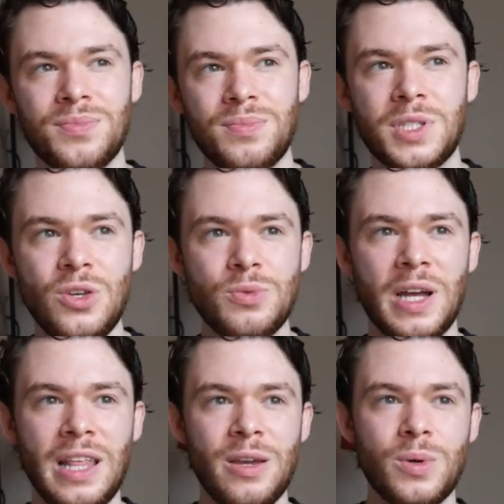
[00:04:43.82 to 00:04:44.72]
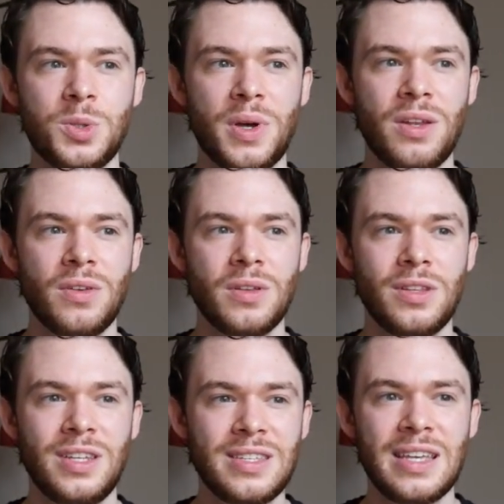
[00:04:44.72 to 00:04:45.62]
excuse my language, but
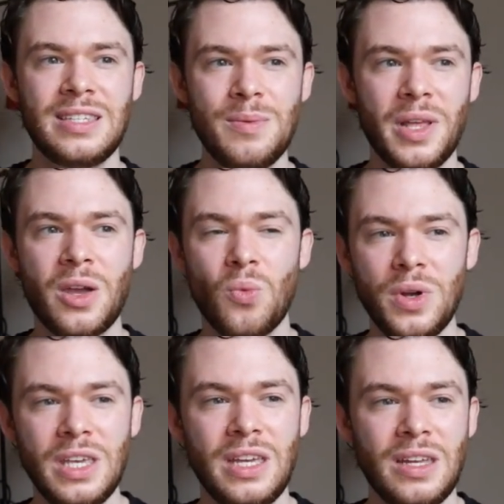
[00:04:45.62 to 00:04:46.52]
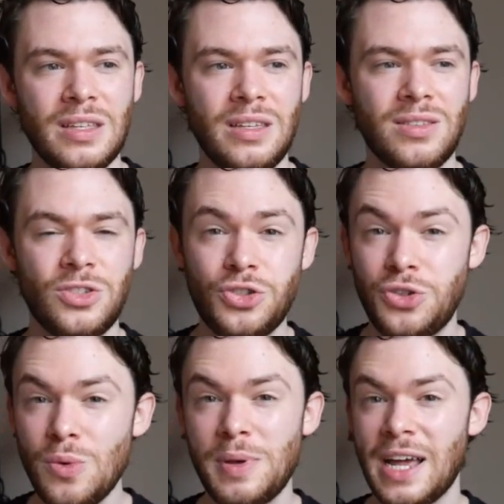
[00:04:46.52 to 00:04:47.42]
doesn't that seem like a really
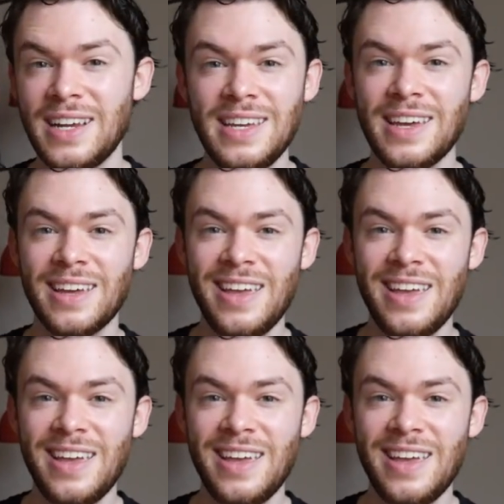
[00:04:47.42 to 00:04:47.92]
stupid idea?